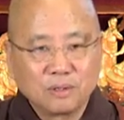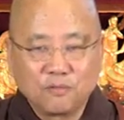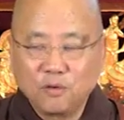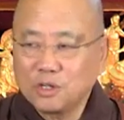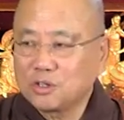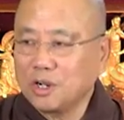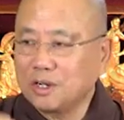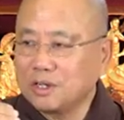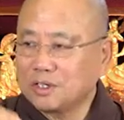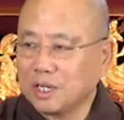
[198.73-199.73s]
The first
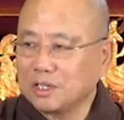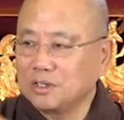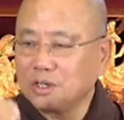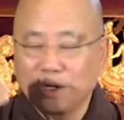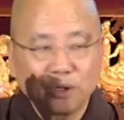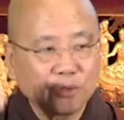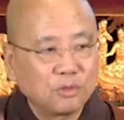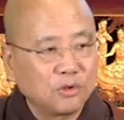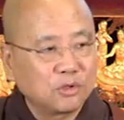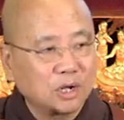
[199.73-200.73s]
jhana, second jhana,
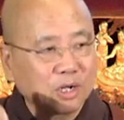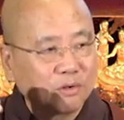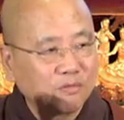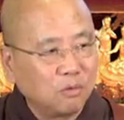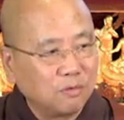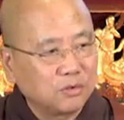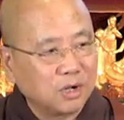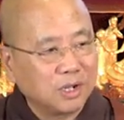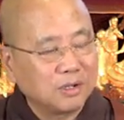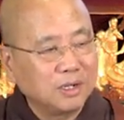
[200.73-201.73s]
third jhana, fourth
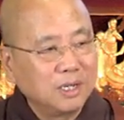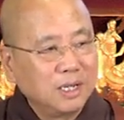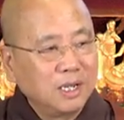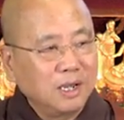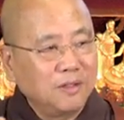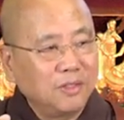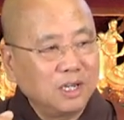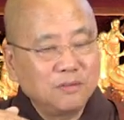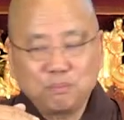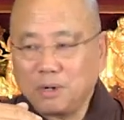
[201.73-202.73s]
jhana, and
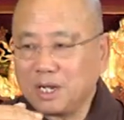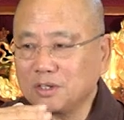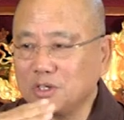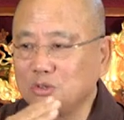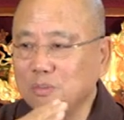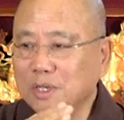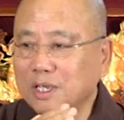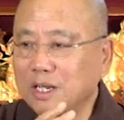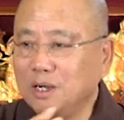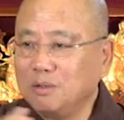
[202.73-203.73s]
then in practice you may
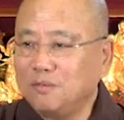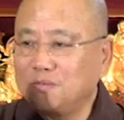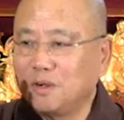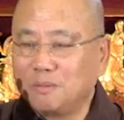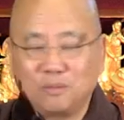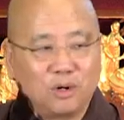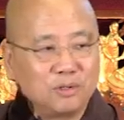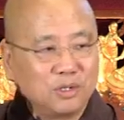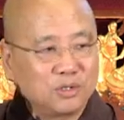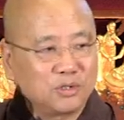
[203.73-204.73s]
get out from
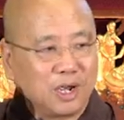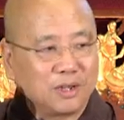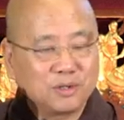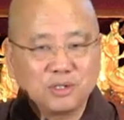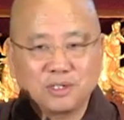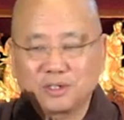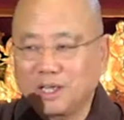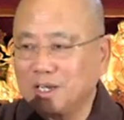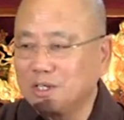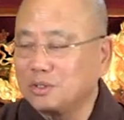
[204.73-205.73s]
all these jhanas and
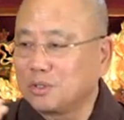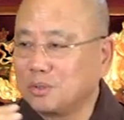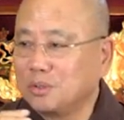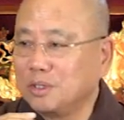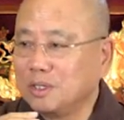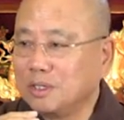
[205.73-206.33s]
get into